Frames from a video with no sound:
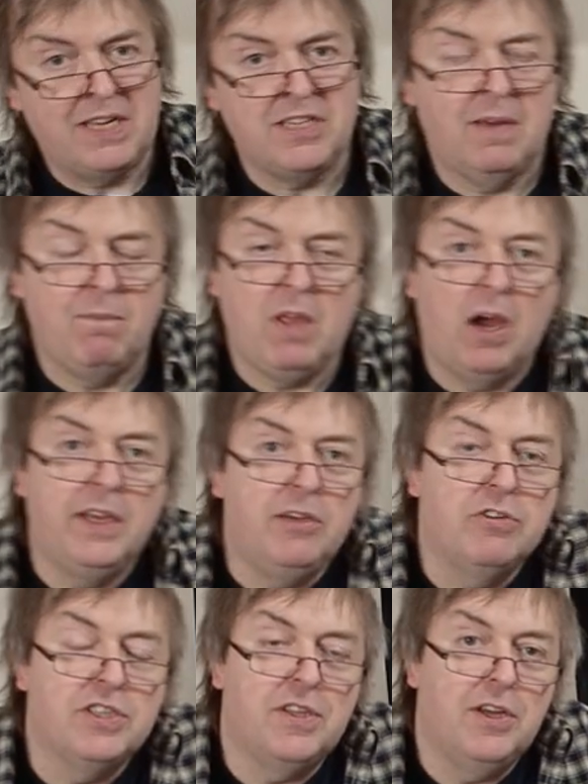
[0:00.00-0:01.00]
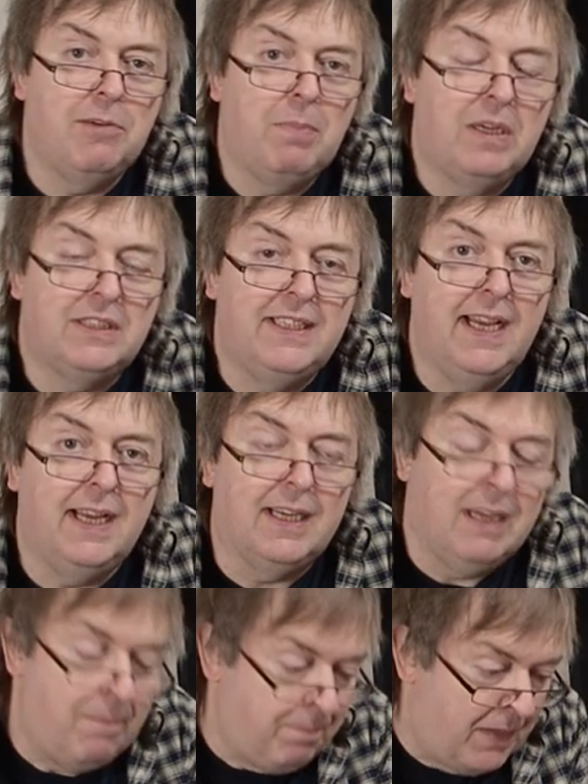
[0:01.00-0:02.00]
matter. I use third-party
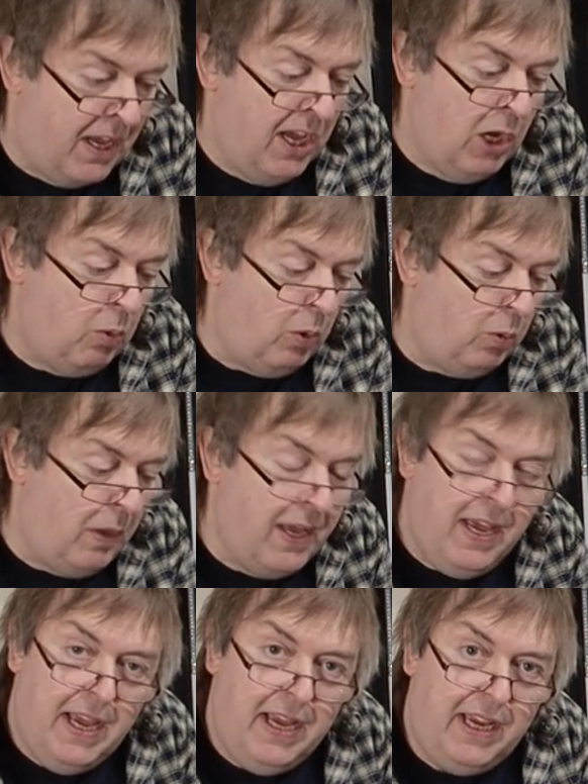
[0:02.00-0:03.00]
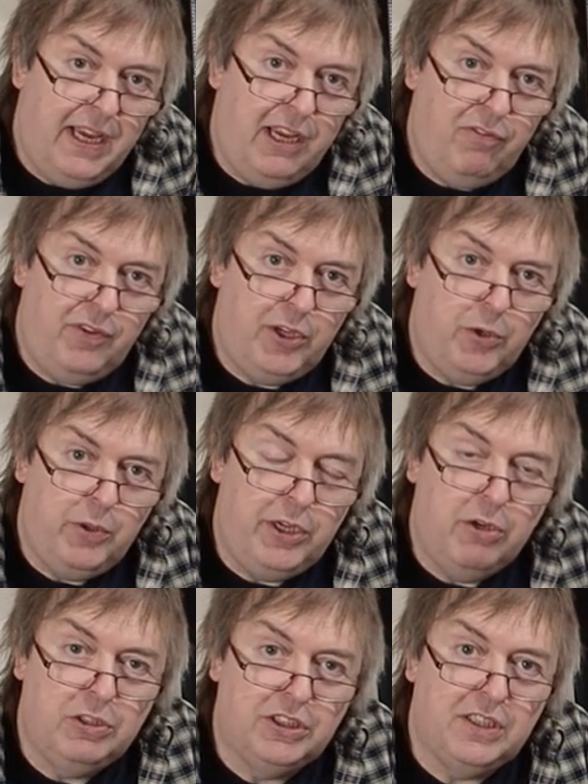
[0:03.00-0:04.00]
ink. Well, if you
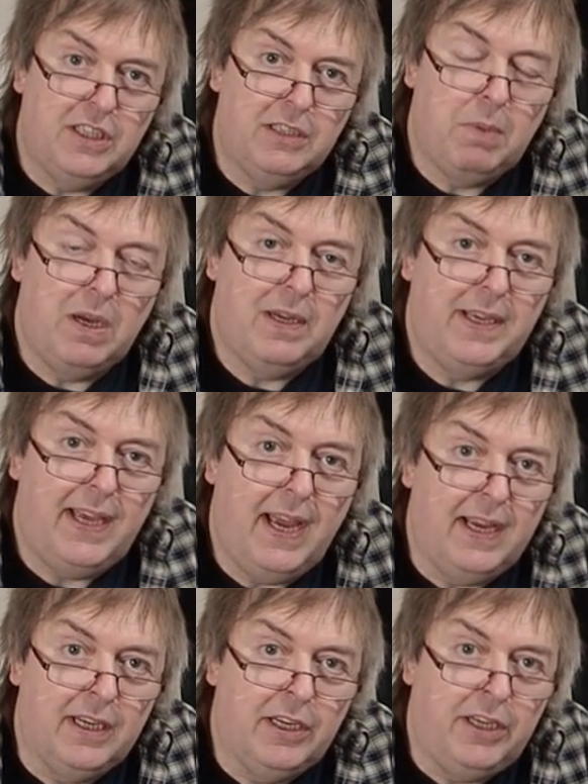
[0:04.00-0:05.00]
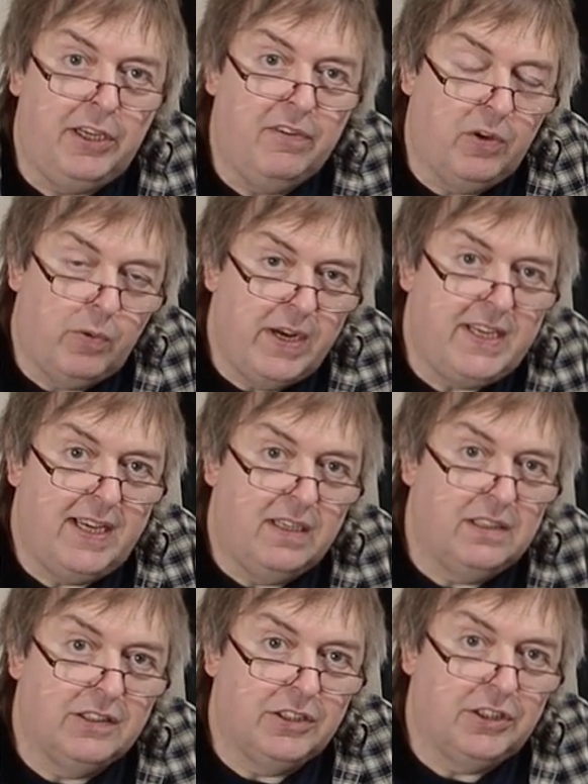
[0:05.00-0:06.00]
use third-party ink, you've already
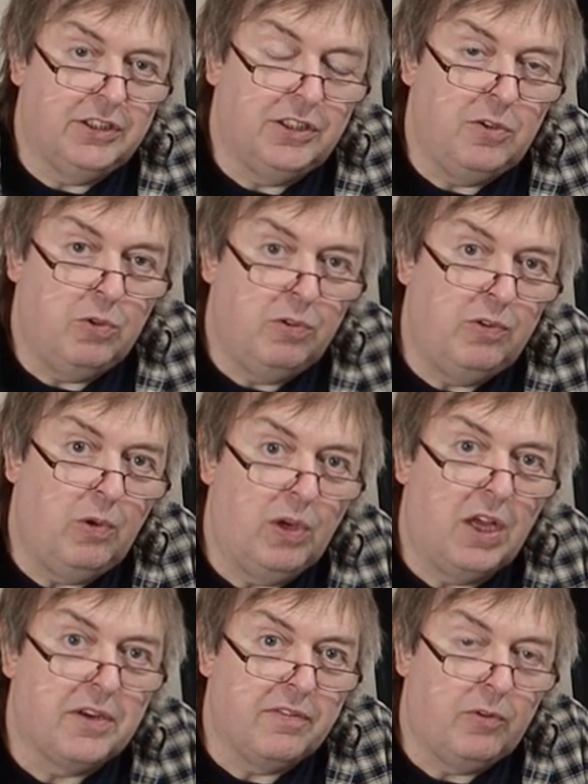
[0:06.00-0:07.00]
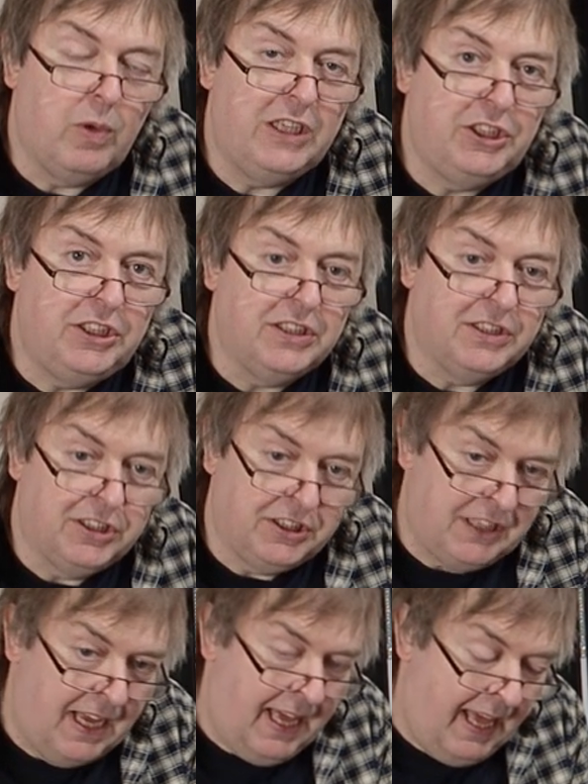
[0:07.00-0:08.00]
answered an awful lot of
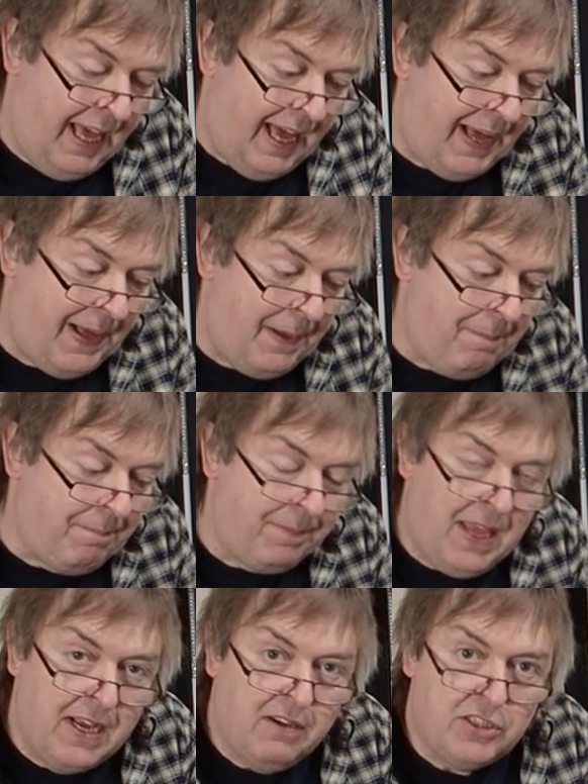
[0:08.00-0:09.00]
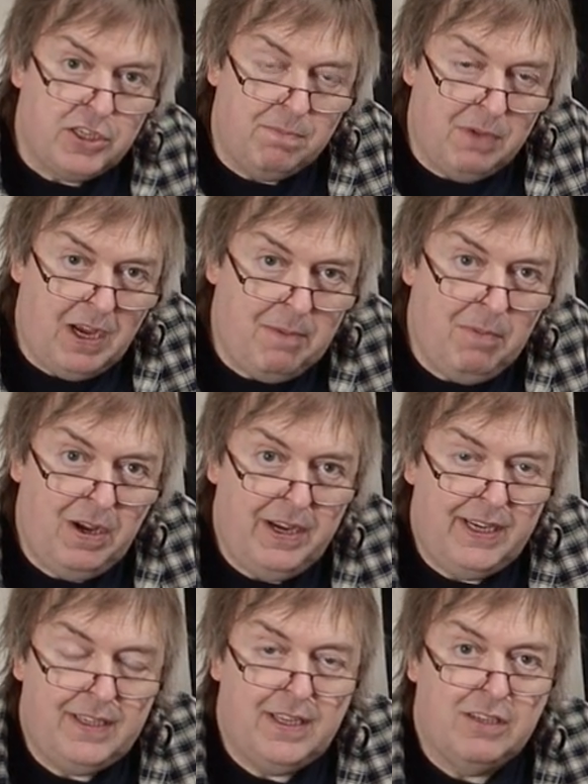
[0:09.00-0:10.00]
questions. To my
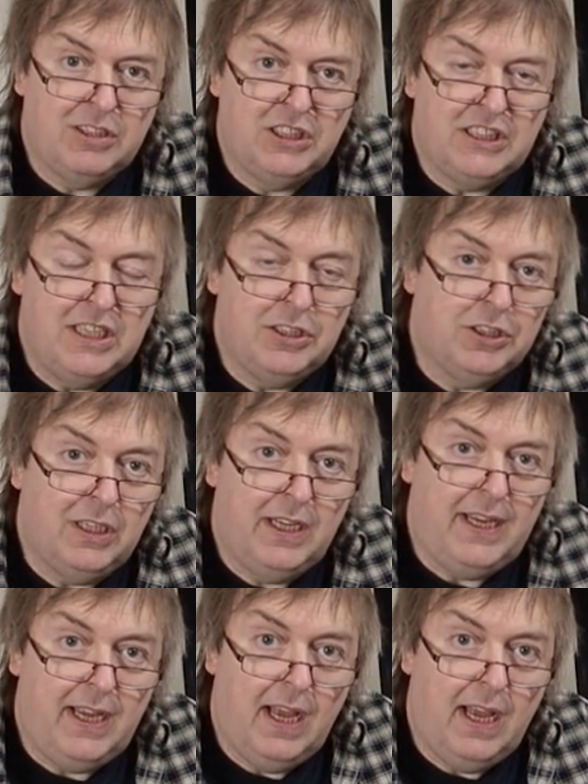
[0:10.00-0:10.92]
mind, there's essentially